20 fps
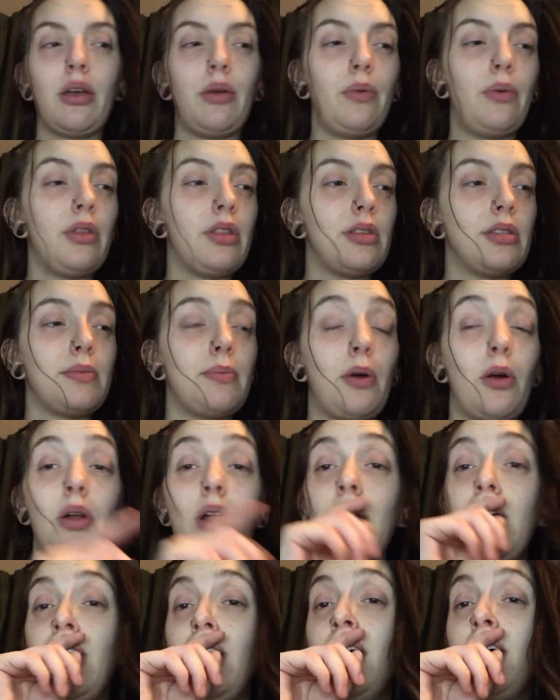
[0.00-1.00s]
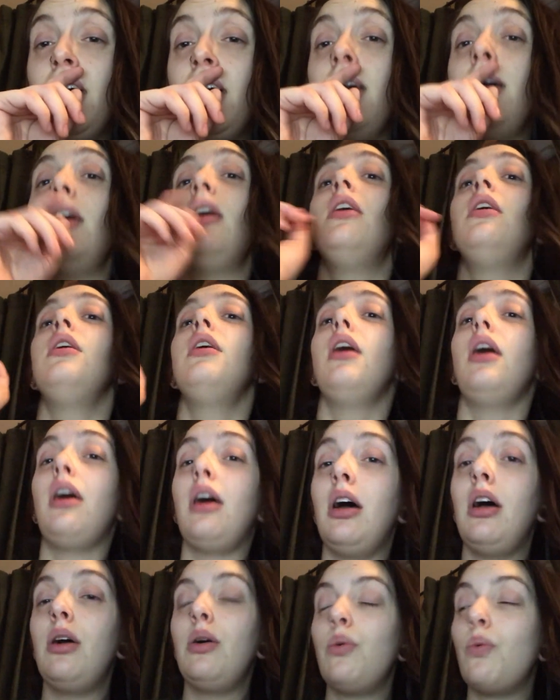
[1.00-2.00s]
with us about.
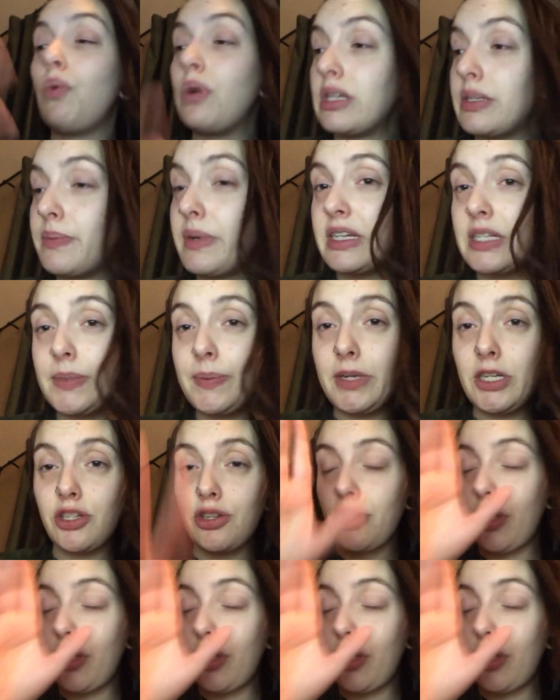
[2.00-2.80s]
Was my speech